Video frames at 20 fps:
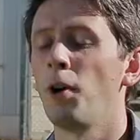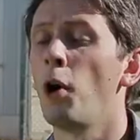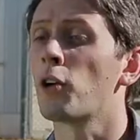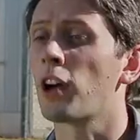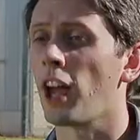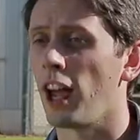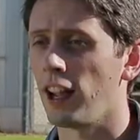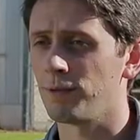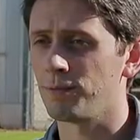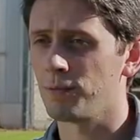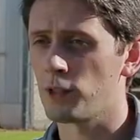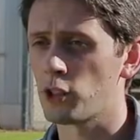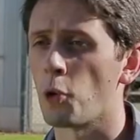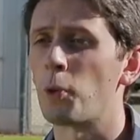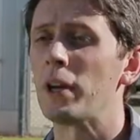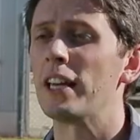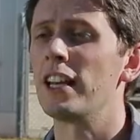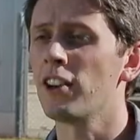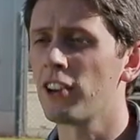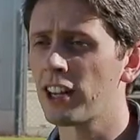Okay, so
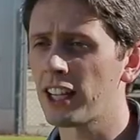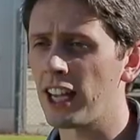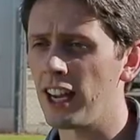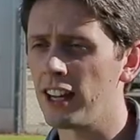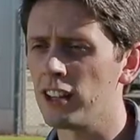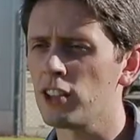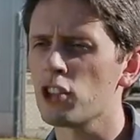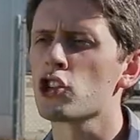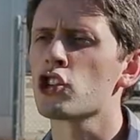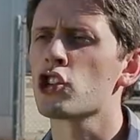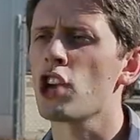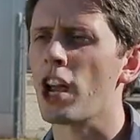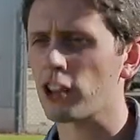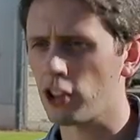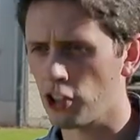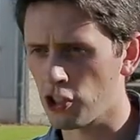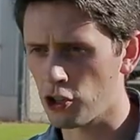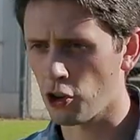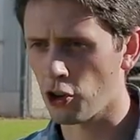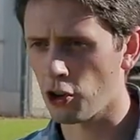we irrigate, check
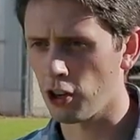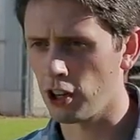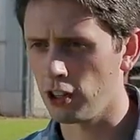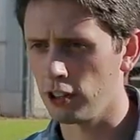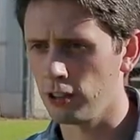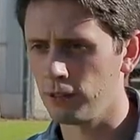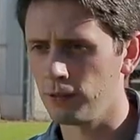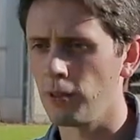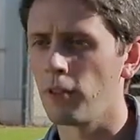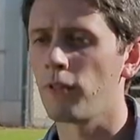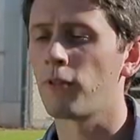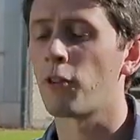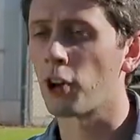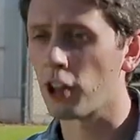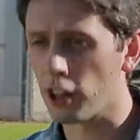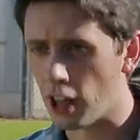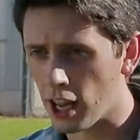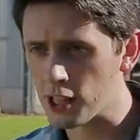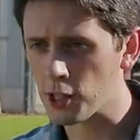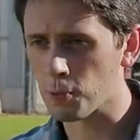the soil,
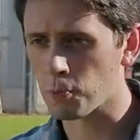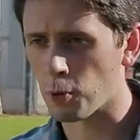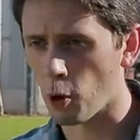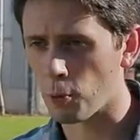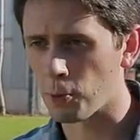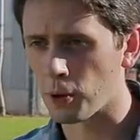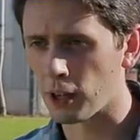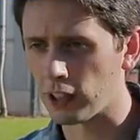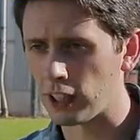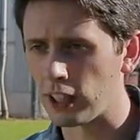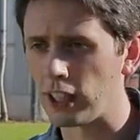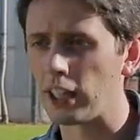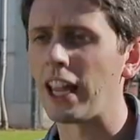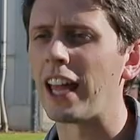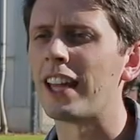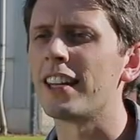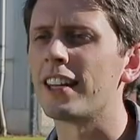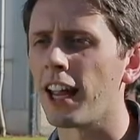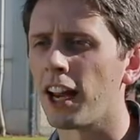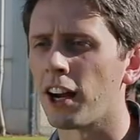fertilize appropriately,
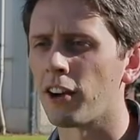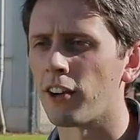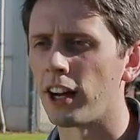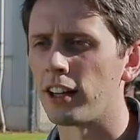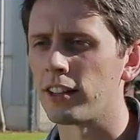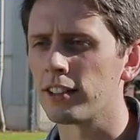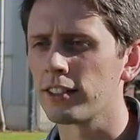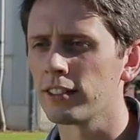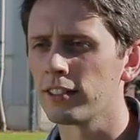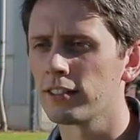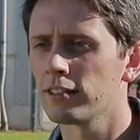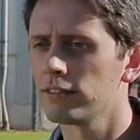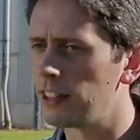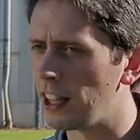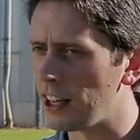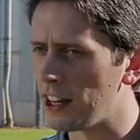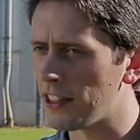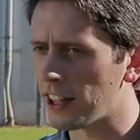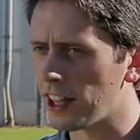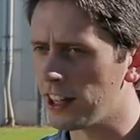and aerate.
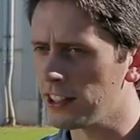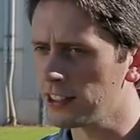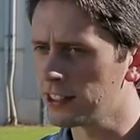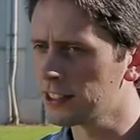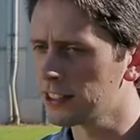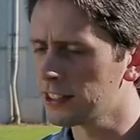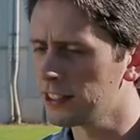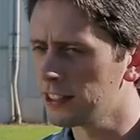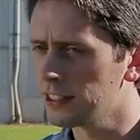Anything else?